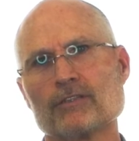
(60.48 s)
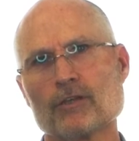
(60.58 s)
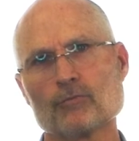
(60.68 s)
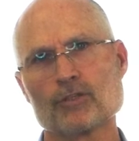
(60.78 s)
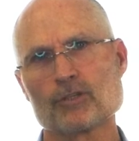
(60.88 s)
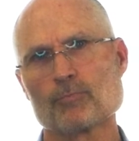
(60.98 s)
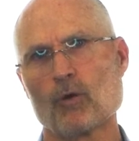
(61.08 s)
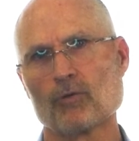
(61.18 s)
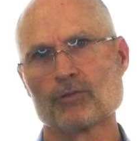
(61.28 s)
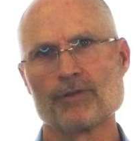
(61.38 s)
don't just
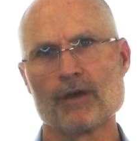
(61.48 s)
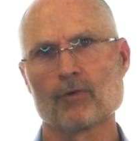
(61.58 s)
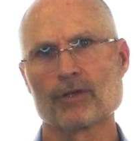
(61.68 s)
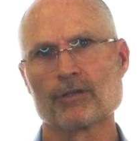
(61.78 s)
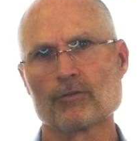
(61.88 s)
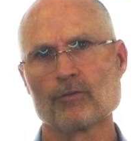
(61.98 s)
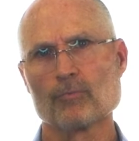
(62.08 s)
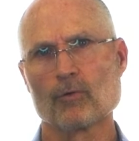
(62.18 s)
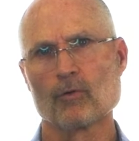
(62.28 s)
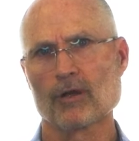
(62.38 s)
poll your networking
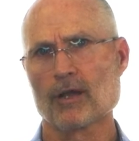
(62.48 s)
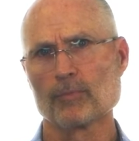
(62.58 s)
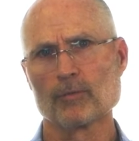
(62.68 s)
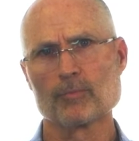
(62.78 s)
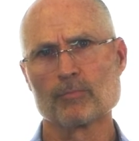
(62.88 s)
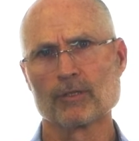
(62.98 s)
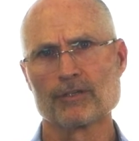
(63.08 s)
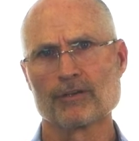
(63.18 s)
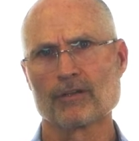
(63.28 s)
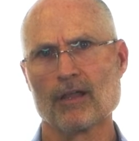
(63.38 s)
group or a couple of people at
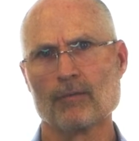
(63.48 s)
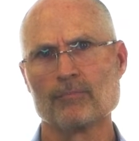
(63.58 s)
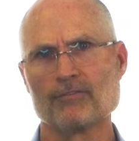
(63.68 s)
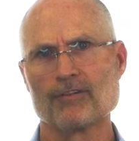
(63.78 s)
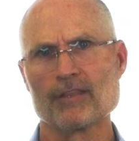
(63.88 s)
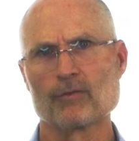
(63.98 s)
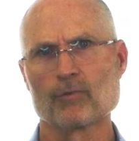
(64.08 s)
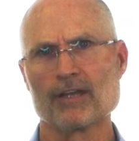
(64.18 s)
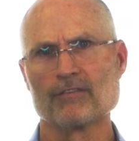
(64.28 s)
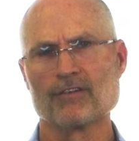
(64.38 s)
your club to find the
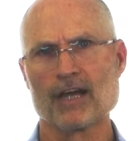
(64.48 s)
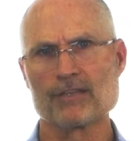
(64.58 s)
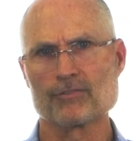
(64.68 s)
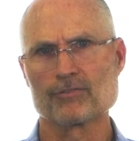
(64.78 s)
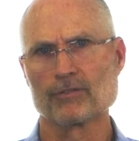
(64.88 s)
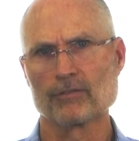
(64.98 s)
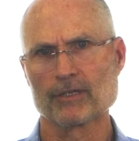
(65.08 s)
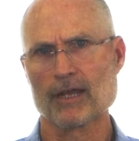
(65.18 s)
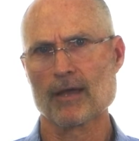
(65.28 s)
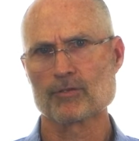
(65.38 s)
right advisor to look
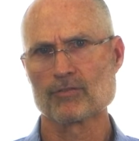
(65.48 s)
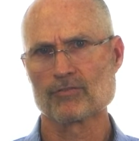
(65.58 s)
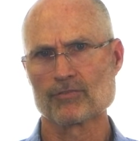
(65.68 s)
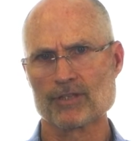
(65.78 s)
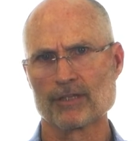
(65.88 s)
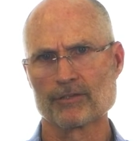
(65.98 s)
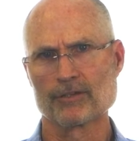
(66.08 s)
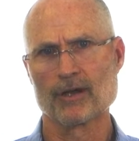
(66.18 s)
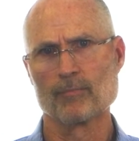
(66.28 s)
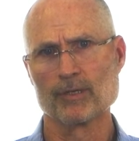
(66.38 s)
at options for selling your
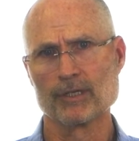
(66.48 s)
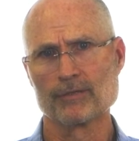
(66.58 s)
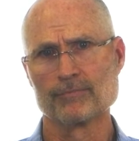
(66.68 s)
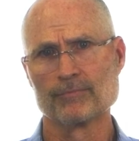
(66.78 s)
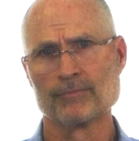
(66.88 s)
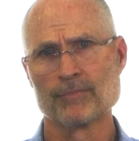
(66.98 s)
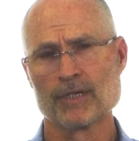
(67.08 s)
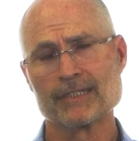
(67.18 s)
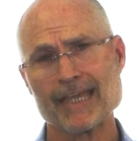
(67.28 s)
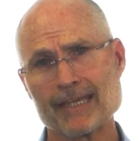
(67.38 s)
company.
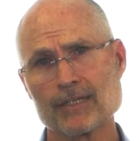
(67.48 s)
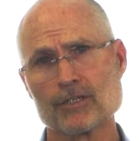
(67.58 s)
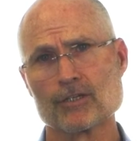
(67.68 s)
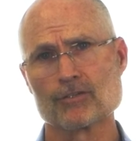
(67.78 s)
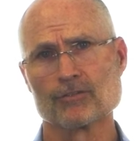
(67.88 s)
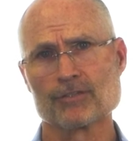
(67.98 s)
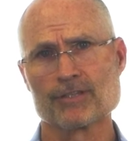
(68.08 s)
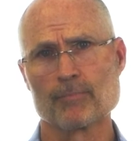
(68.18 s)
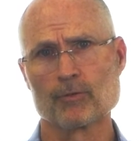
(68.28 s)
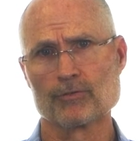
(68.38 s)
Take an additional
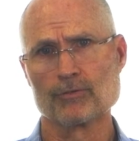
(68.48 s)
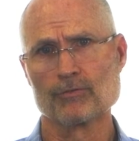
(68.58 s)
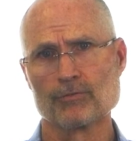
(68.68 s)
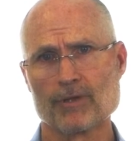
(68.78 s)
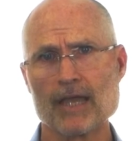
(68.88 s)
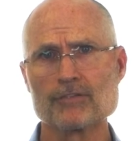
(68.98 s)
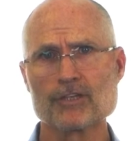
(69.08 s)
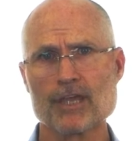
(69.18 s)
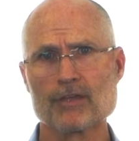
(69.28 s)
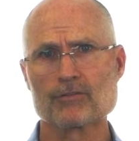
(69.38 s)
step or two.
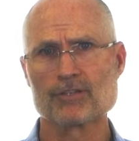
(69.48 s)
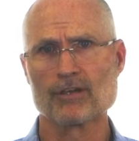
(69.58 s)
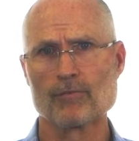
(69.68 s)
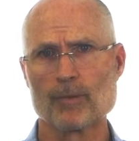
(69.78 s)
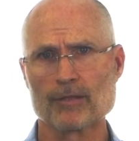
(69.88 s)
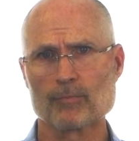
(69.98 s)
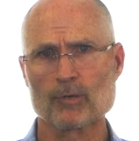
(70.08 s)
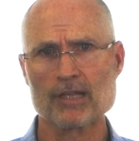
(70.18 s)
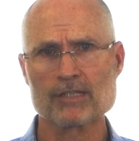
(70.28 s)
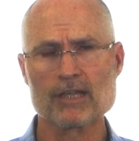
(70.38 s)
Educate yourself about the
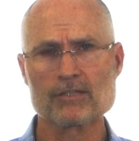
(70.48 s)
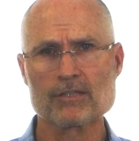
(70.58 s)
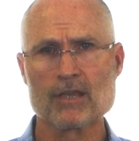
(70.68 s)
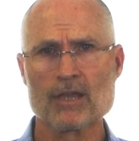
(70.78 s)
process